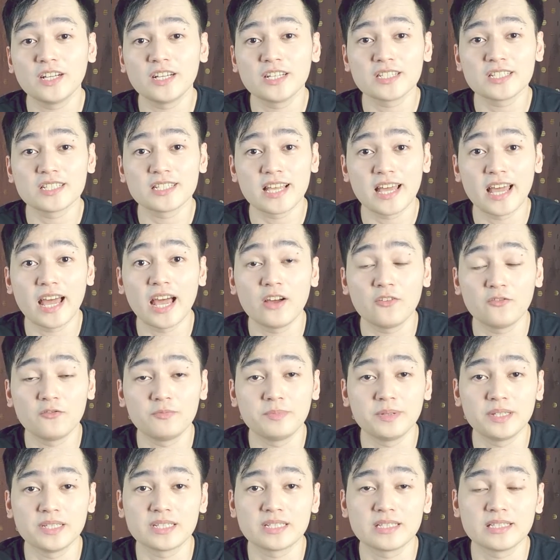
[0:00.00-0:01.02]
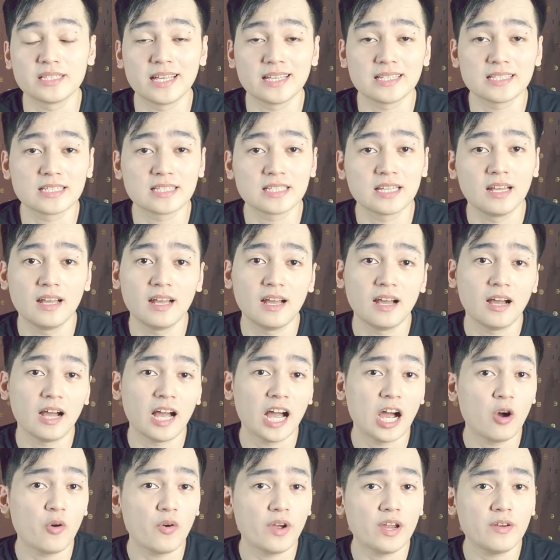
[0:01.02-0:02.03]
us have business.
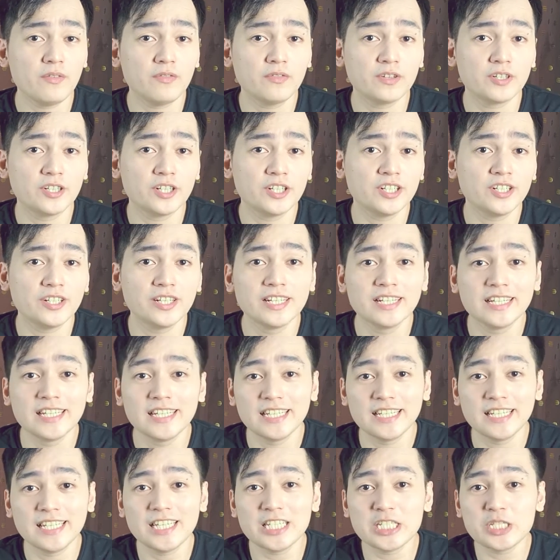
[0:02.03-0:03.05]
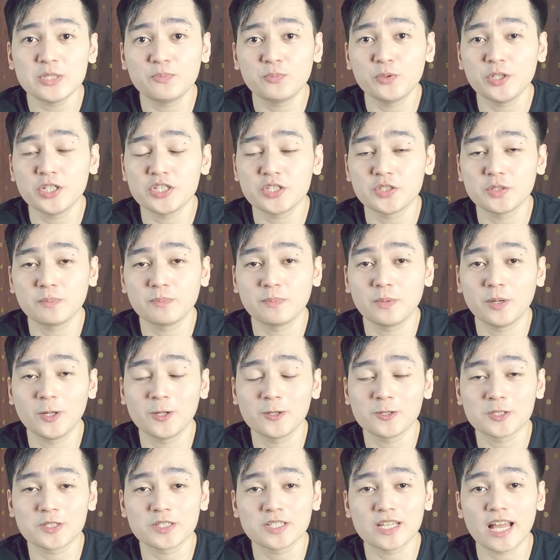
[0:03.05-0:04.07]
However, his
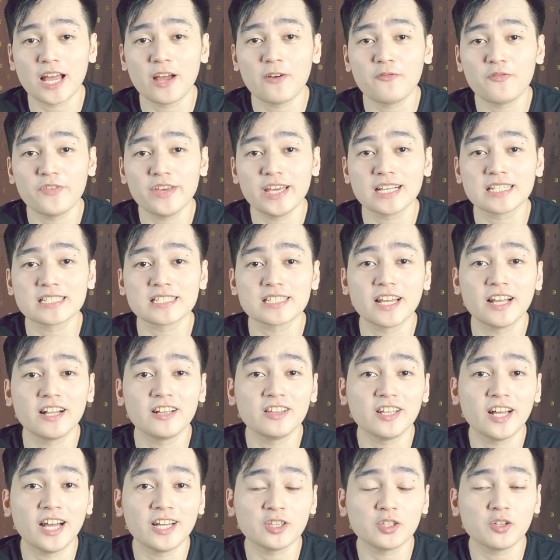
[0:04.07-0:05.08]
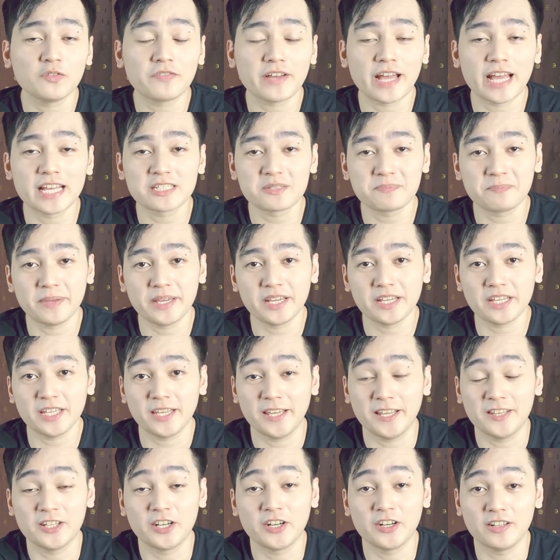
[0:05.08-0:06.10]
principles affects a lot of aspects
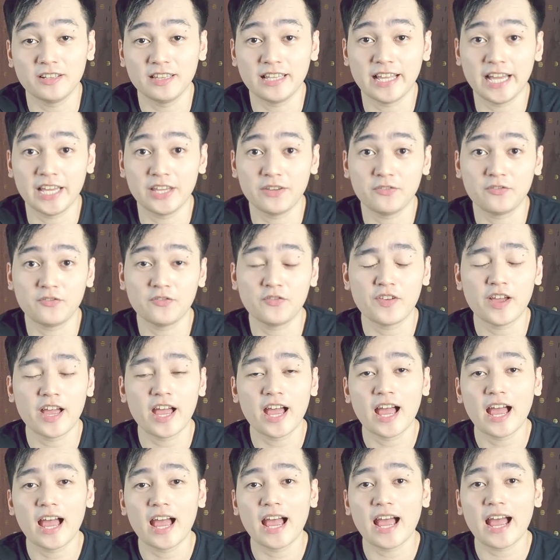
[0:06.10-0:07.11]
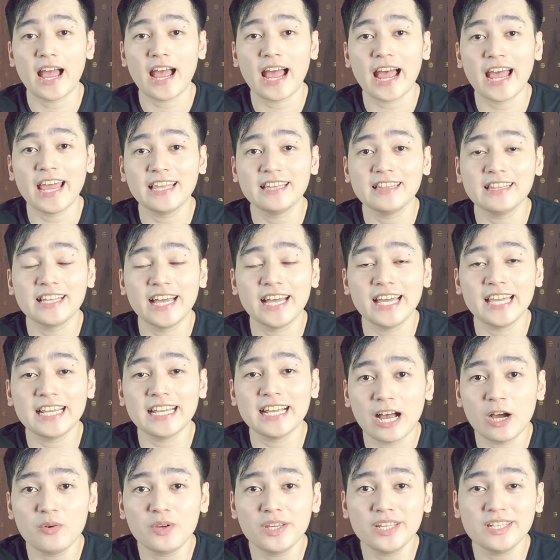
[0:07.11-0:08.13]
in our life. I like
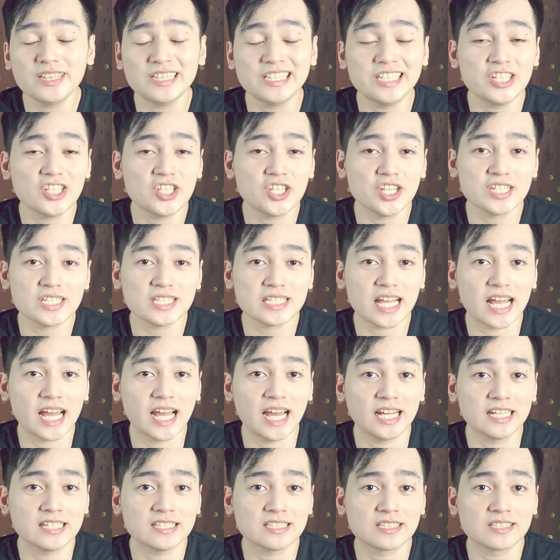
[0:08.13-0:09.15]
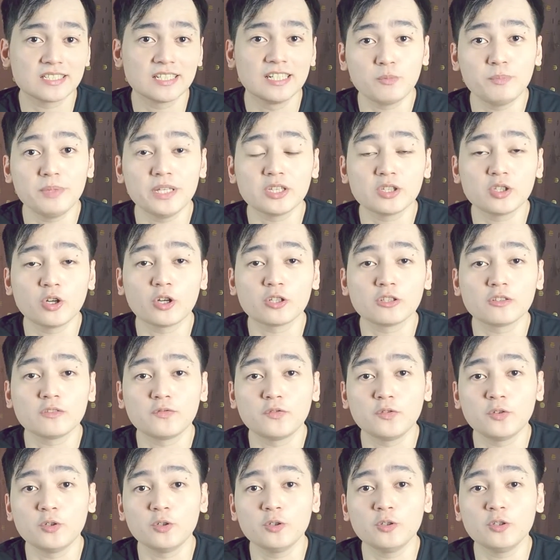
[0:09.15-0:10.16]
how he teaches us to be
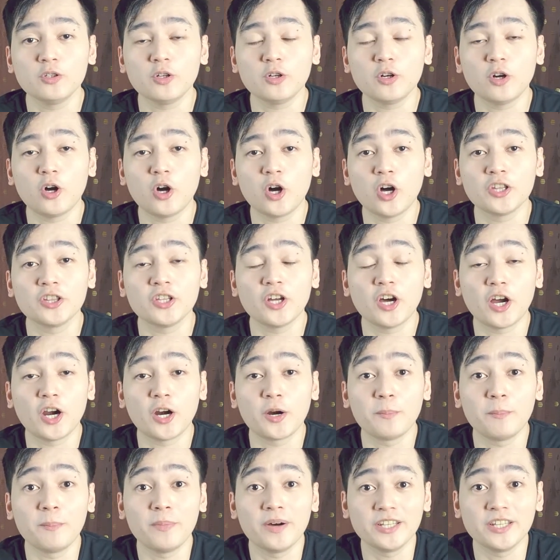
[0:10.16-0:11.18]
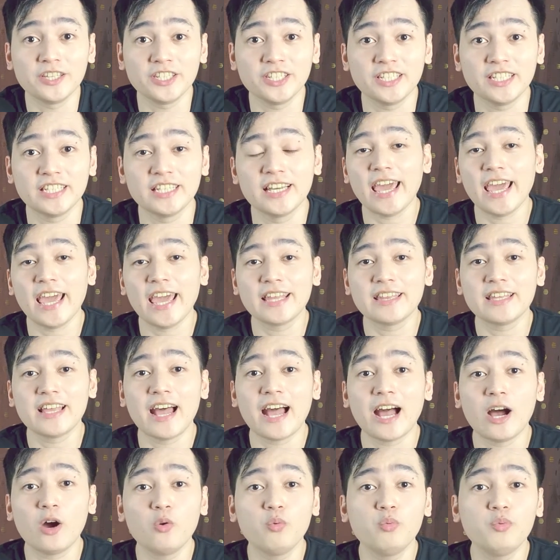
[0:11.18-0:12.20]
thoughtful on our money and
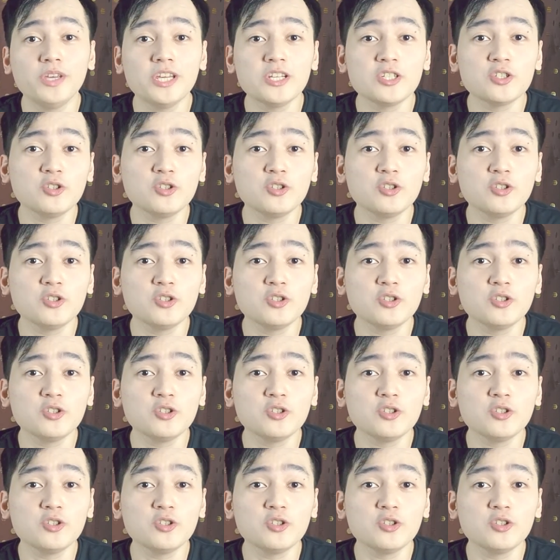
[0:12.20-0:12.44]
how we